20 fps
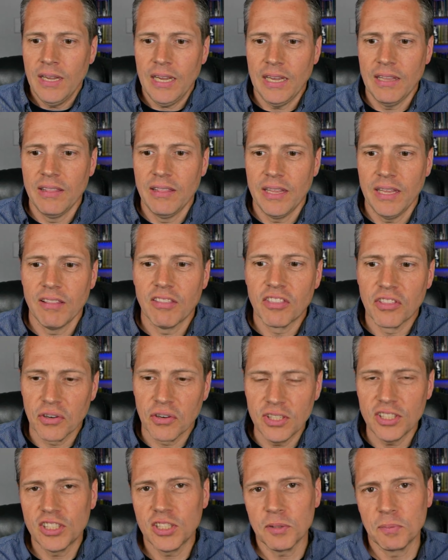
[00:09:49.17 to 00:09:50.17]
And then
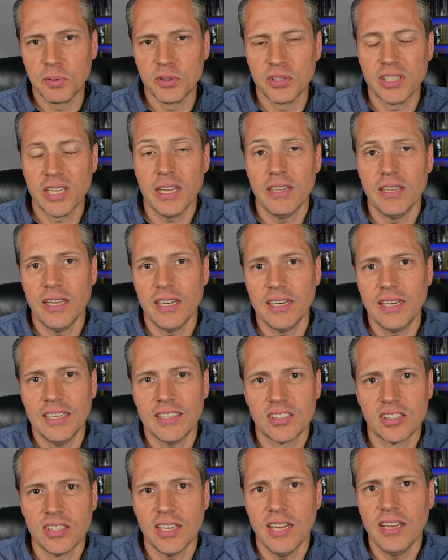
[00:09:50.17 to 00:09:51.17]
36% then
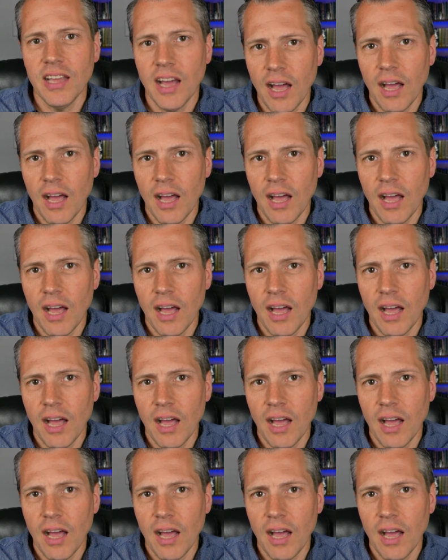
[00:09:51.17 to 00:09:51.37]
gets sent